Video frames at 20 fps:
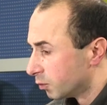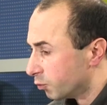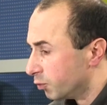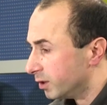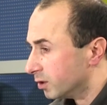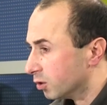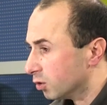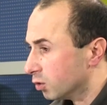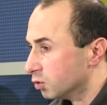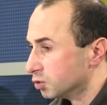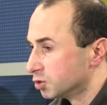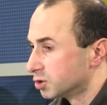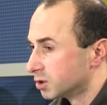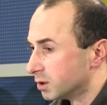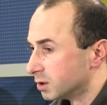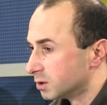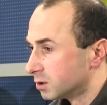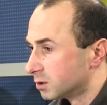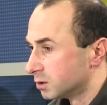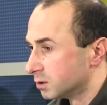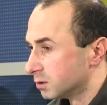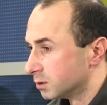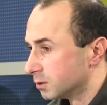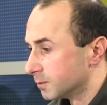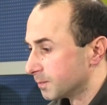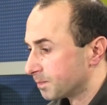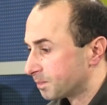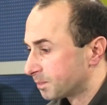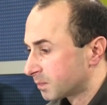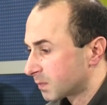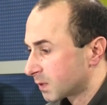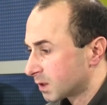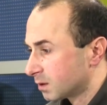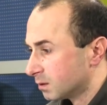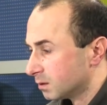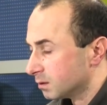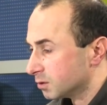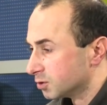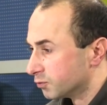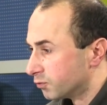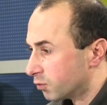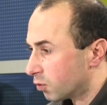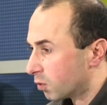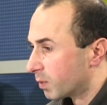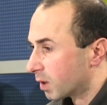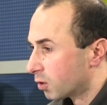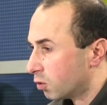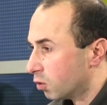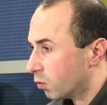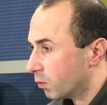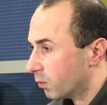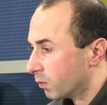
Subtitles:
We know that the former